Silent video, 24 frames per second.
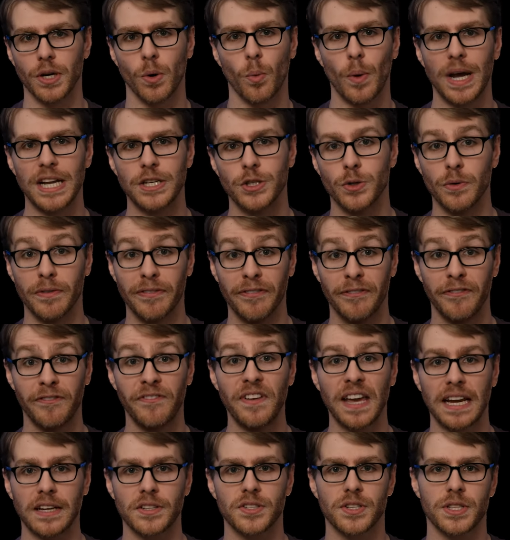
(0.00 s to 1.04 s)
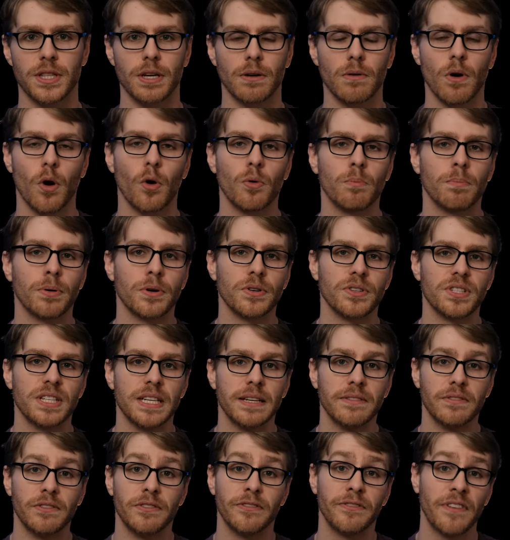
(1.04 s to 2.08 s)
a way to fix their own
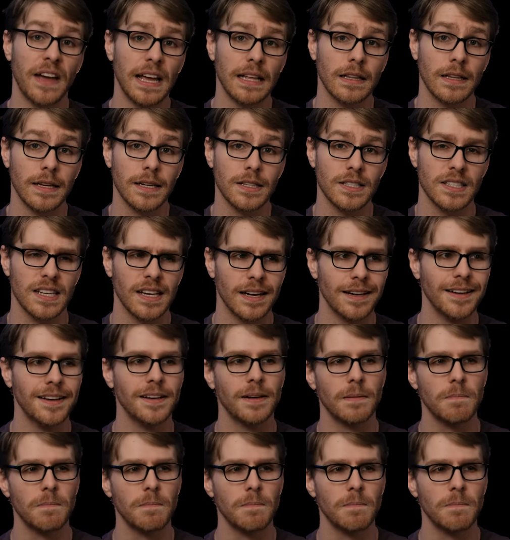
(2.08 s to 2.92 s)
perceived failings, a